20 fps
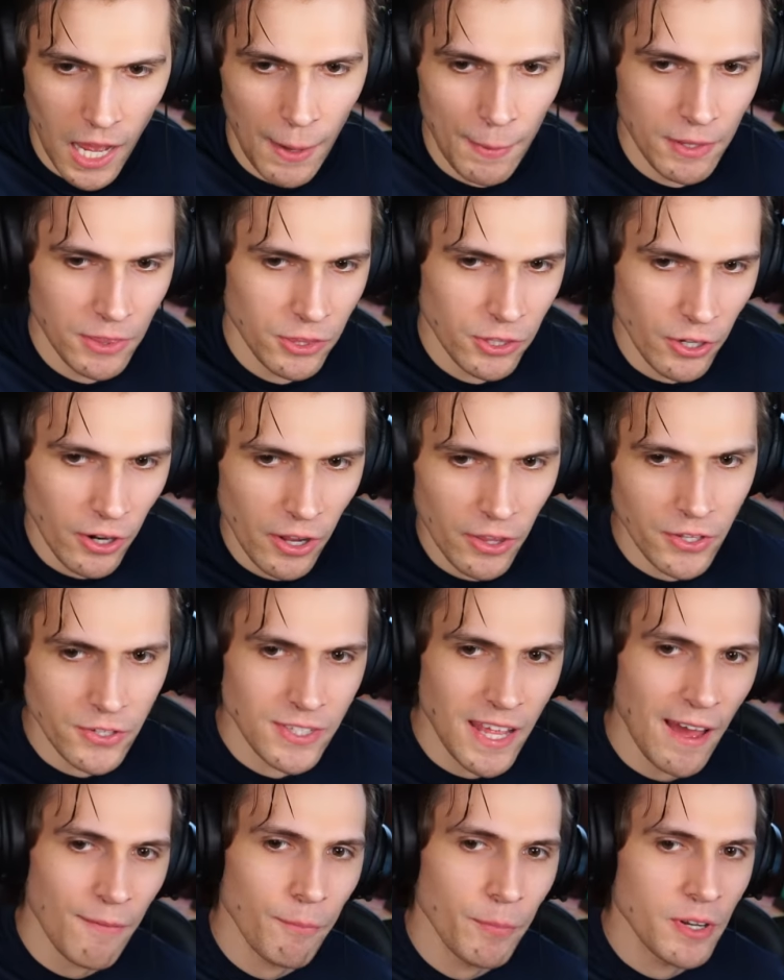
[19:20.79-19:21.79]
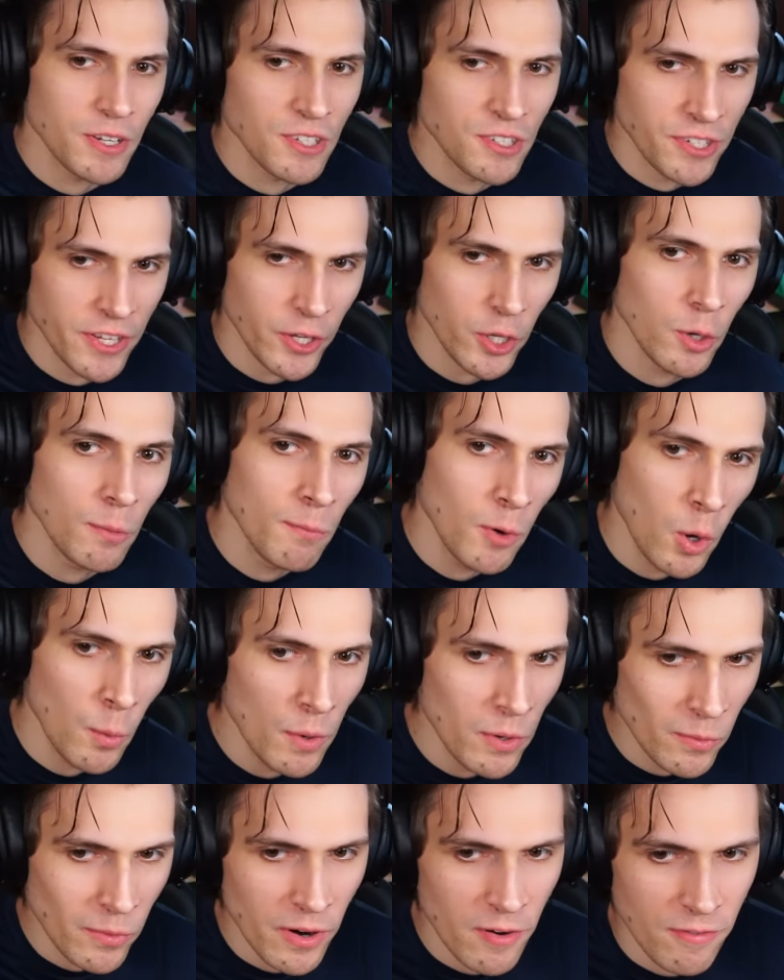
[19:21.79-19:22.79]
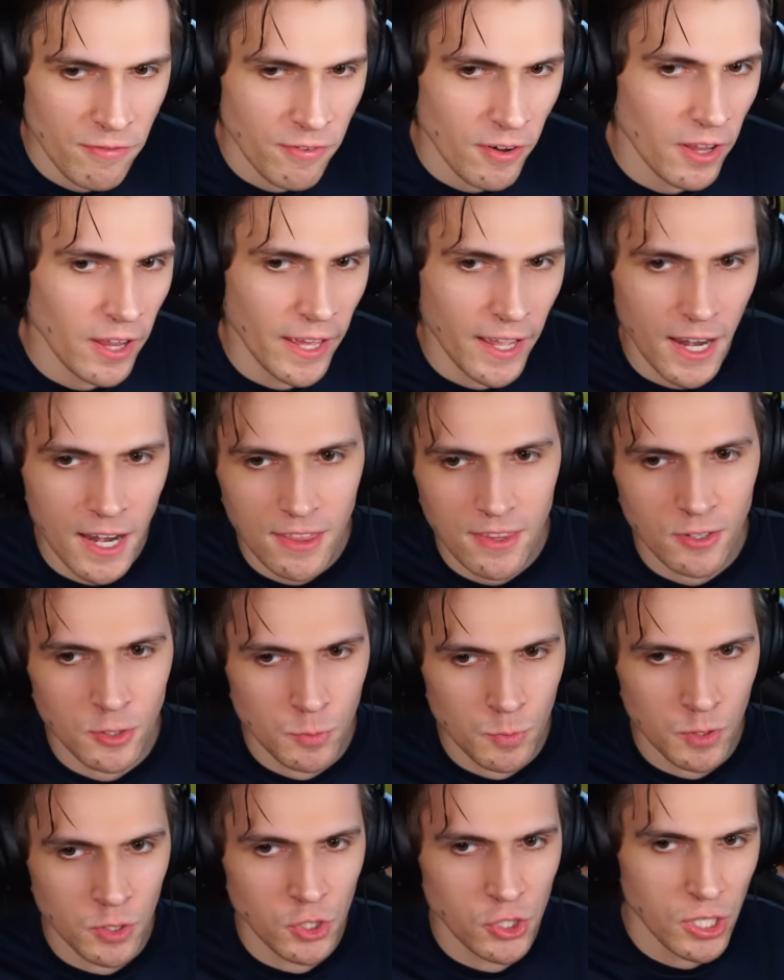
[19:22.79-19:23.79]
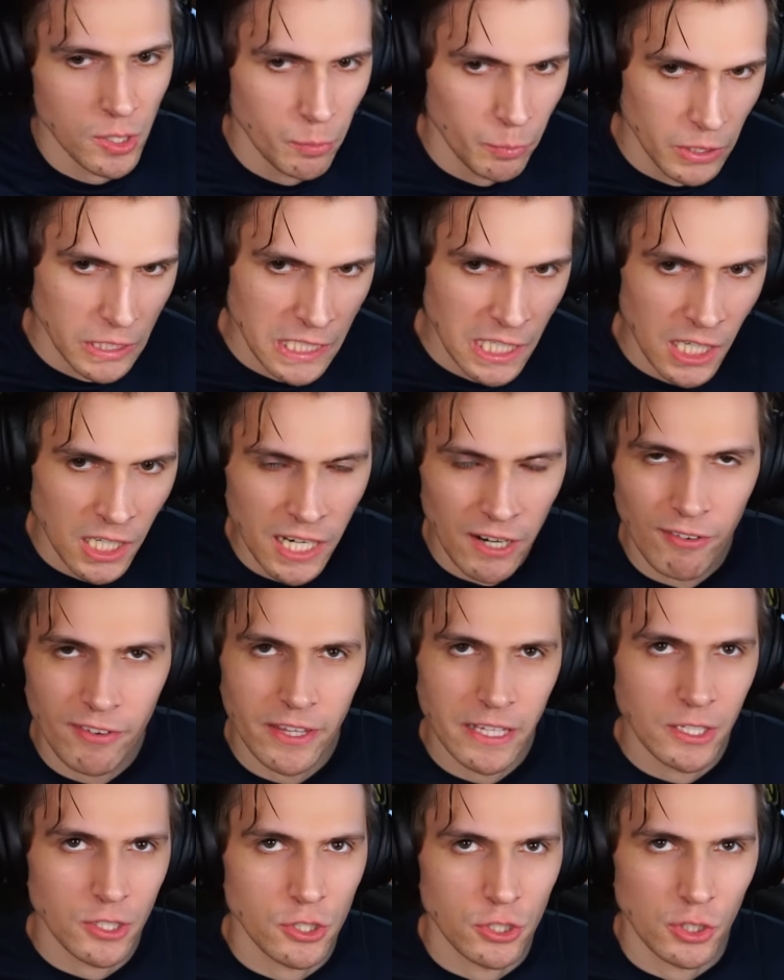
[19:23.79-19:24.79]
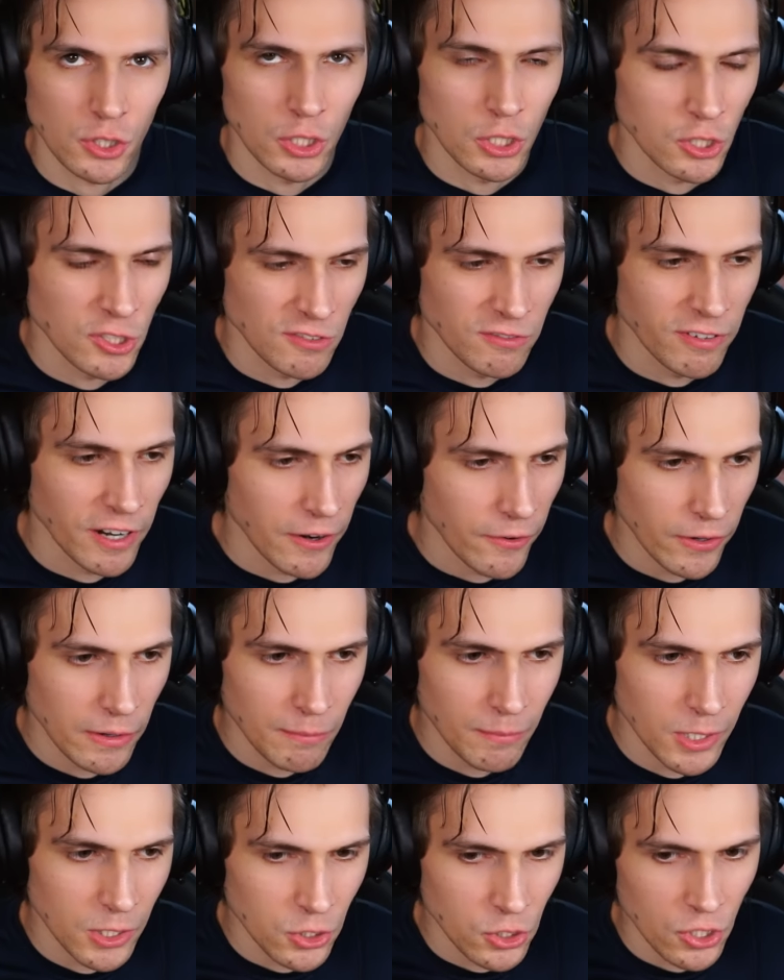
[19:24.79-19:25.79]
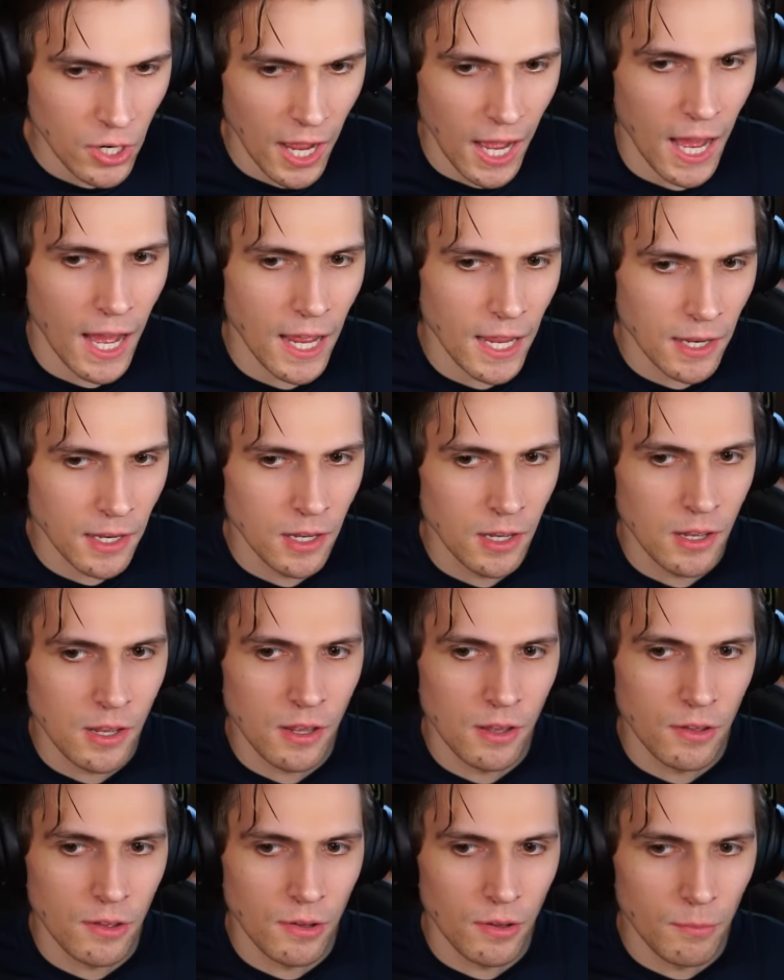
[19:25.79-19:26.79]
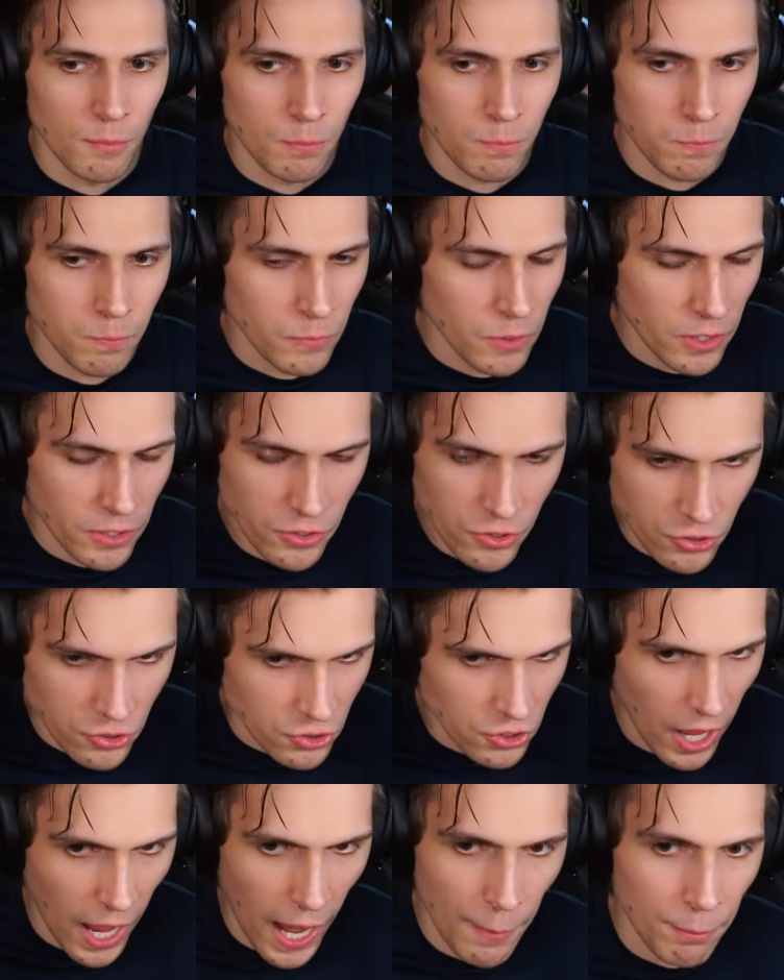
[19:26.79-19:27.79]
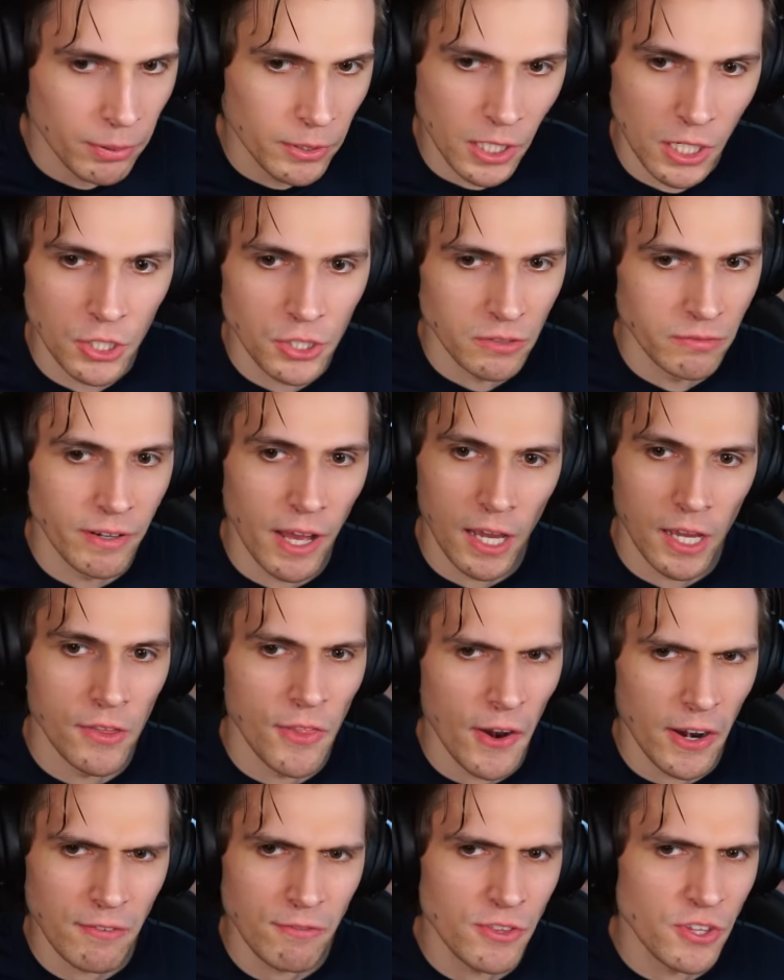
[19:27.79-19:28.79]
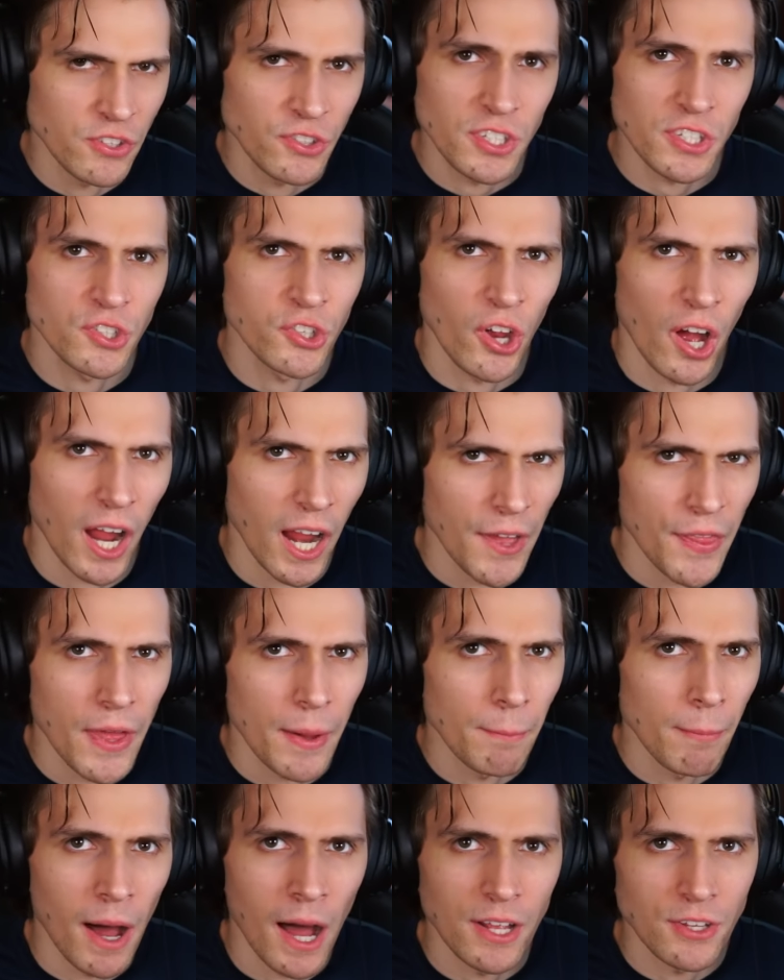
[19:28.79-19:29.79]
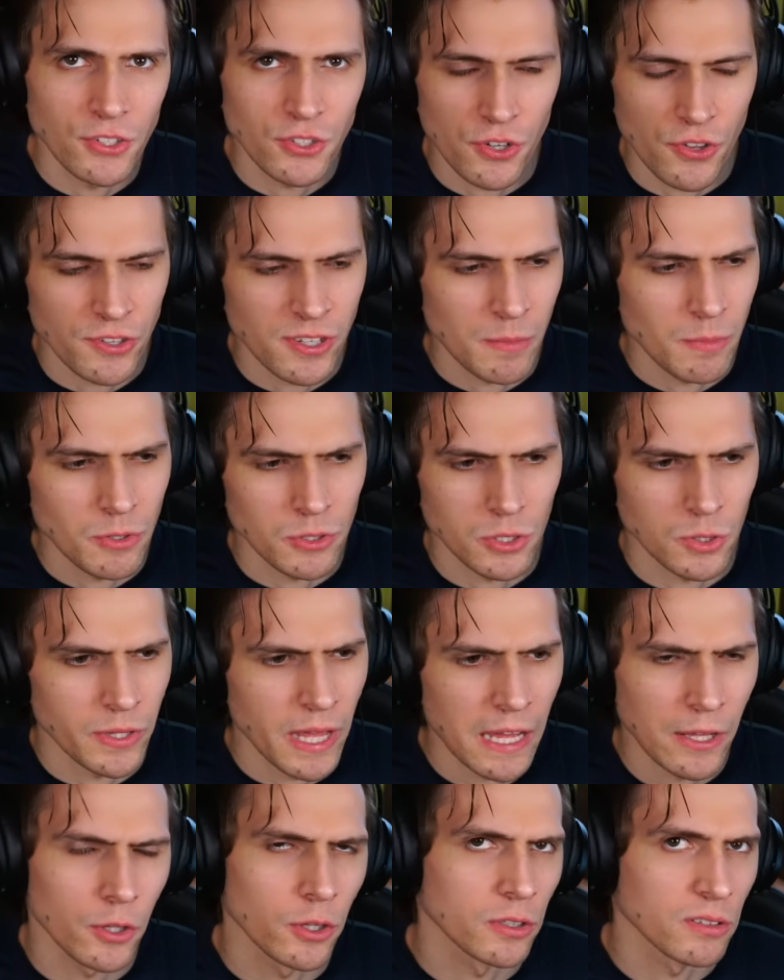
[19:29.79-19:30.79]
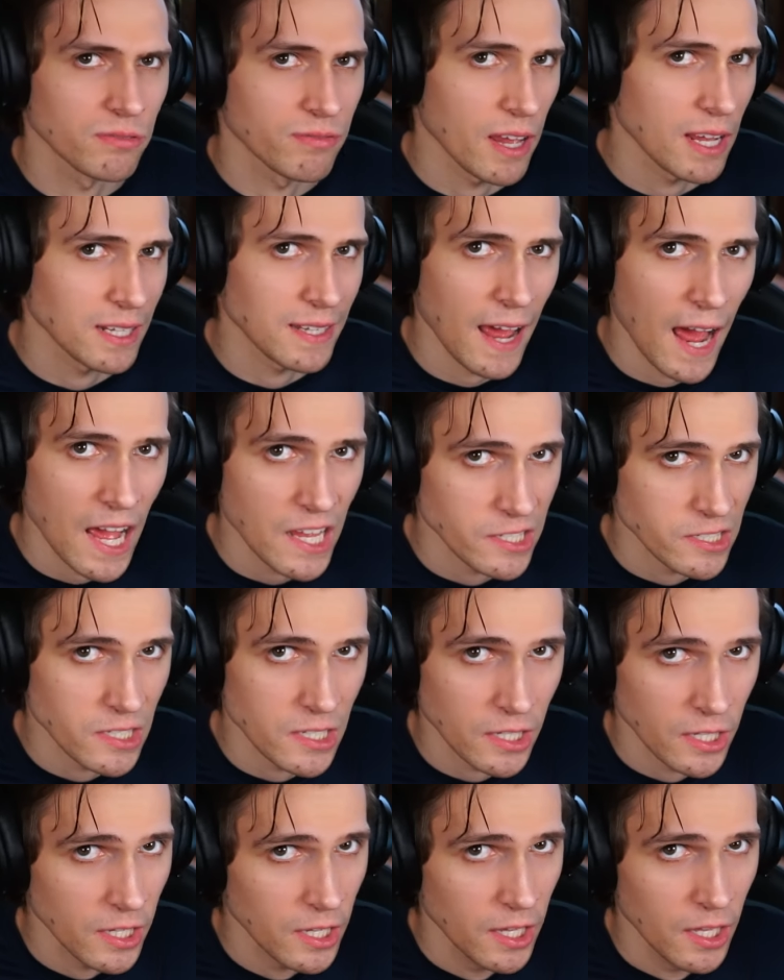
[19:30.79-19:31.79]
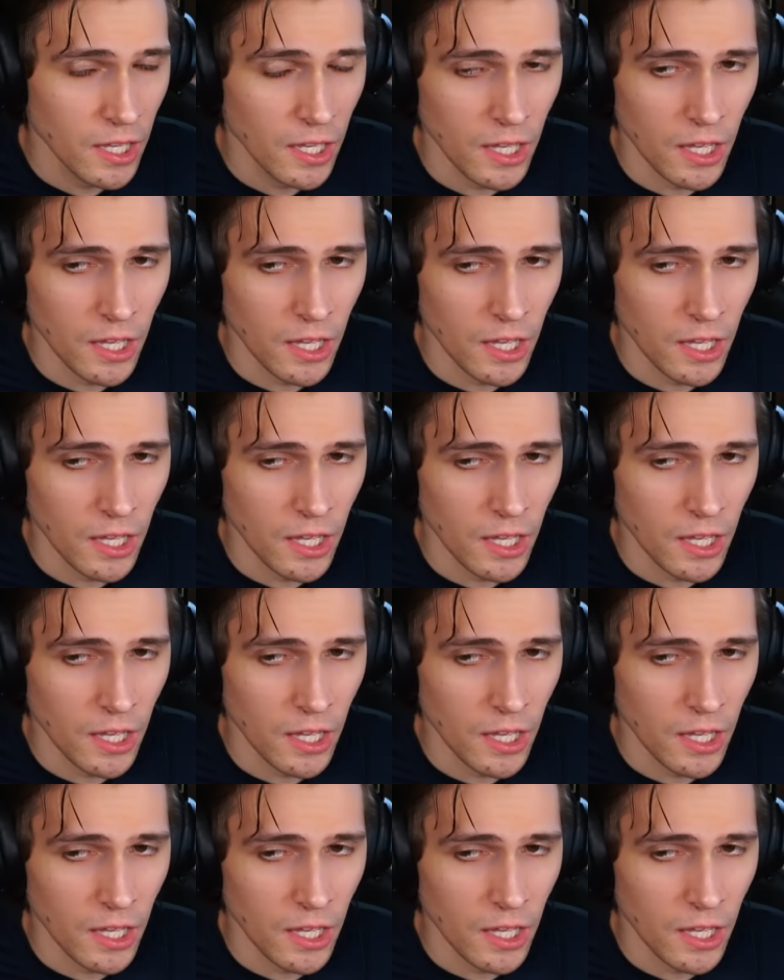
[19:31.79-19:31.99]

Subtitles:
I mean, there's not been a single moment where it felt like anything's been cheaply done. Everything just looks very much high. There's just a high production value there. Even the CGI on that monster this episode, that looked fantastic.